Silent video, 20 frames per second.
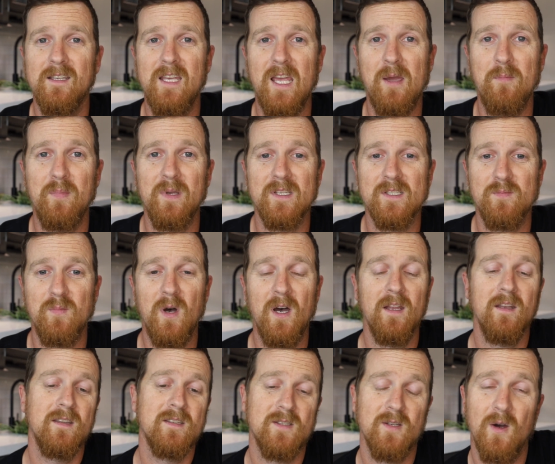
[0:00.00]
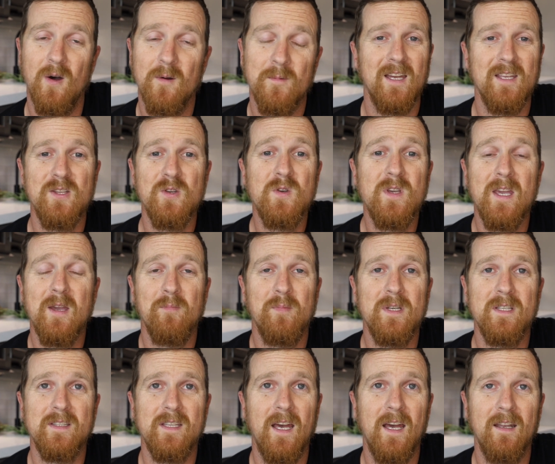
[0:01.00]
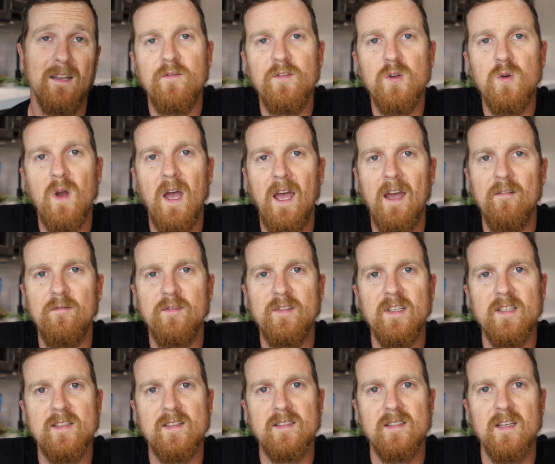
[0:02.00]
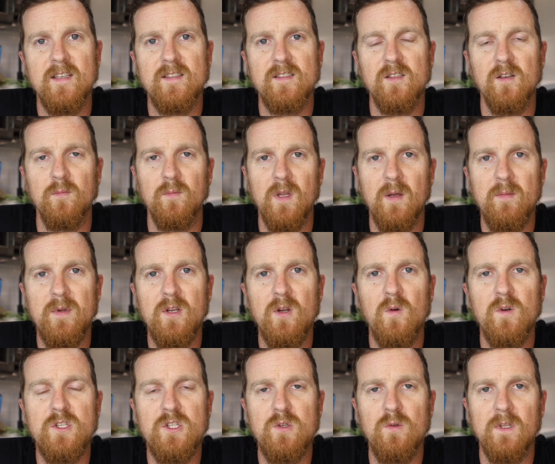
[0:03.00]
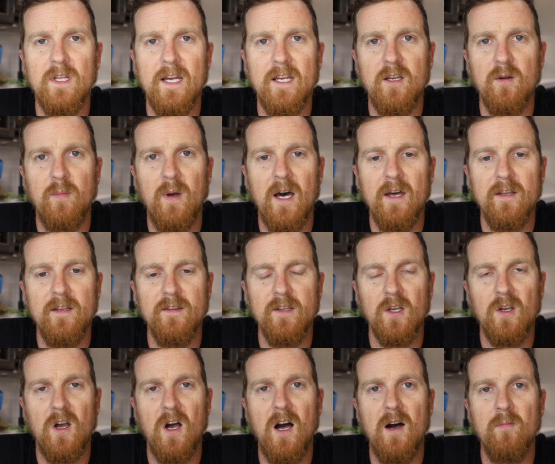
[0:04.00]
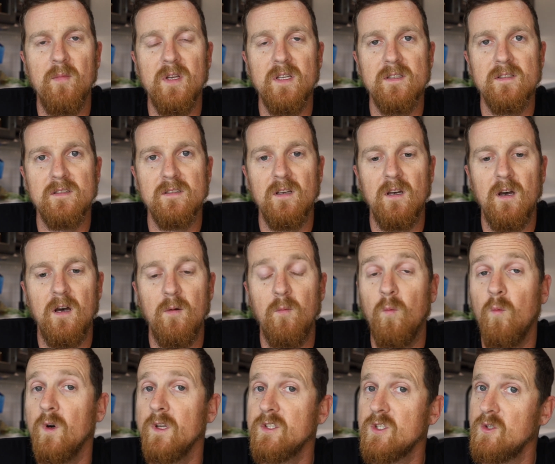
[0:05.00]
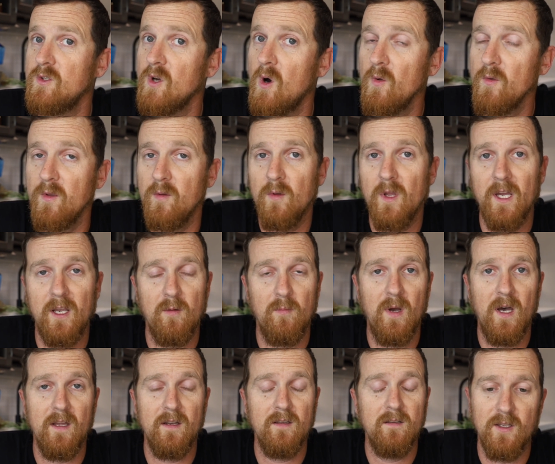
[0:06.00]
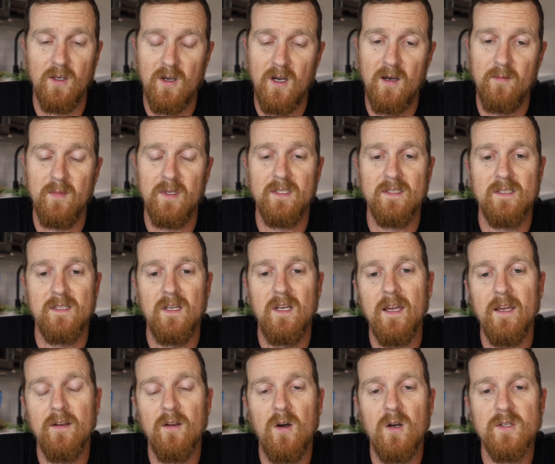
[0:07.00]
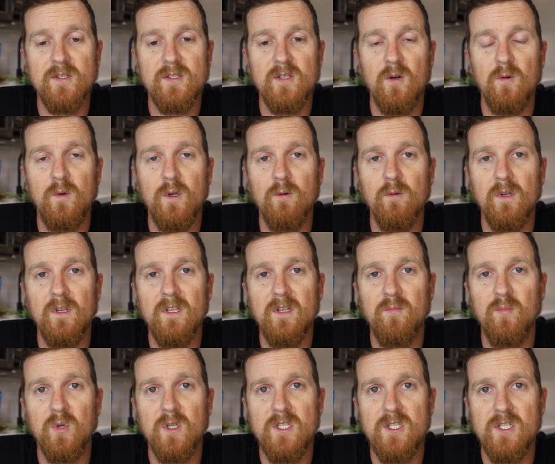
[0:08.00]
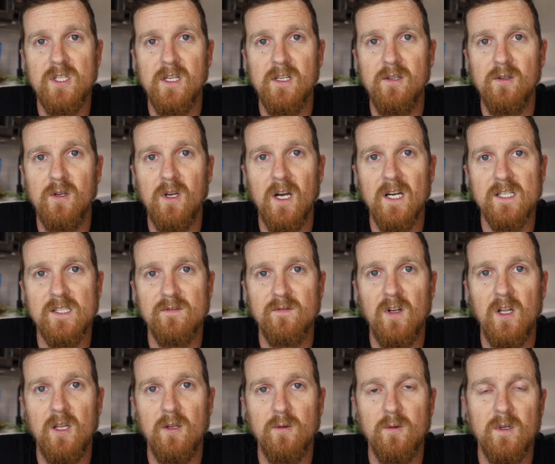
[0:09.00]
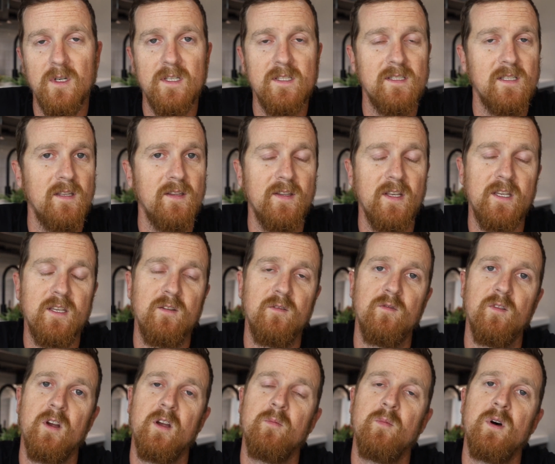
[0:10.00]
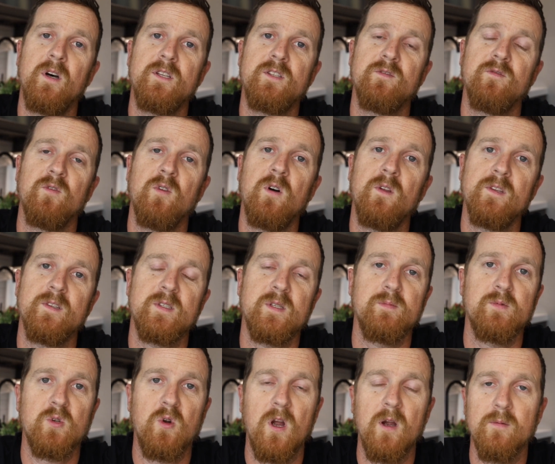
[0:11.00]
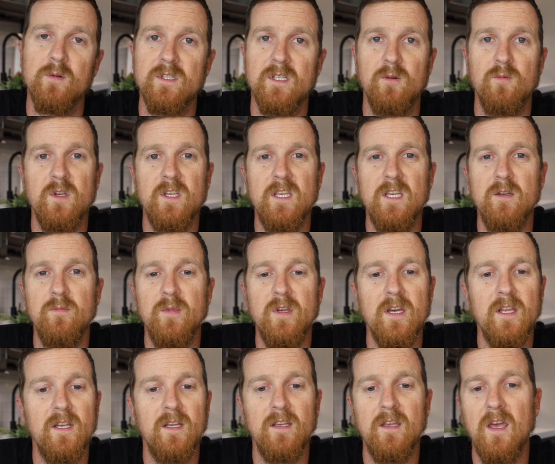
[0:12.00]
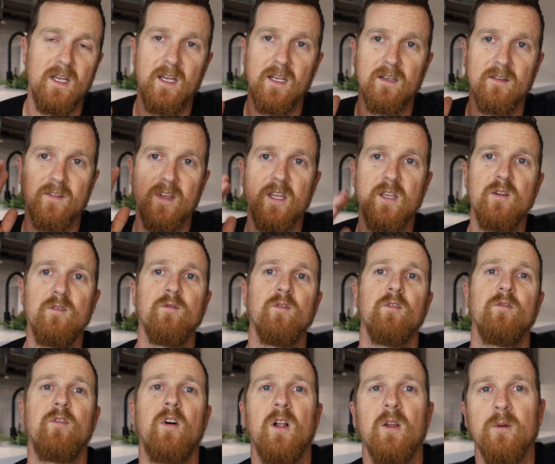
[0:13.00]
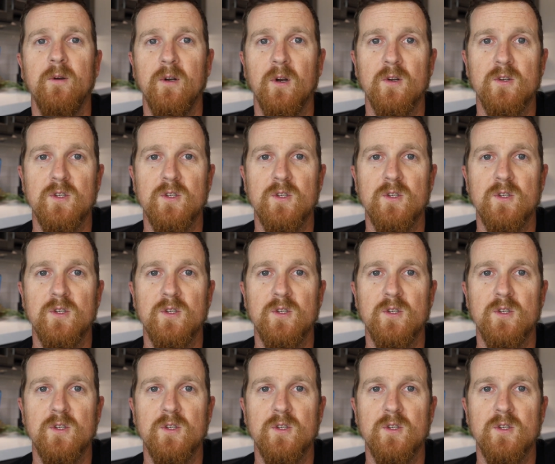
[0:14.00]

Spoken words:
camping spot. So you can't beat that. If you have this system, let me know what you like about it in the comments, what you don't like about it in the comments. And also, we really appreciate you guys following us, and thank you very much for all the subscribers that we keep getting, and thank you for following our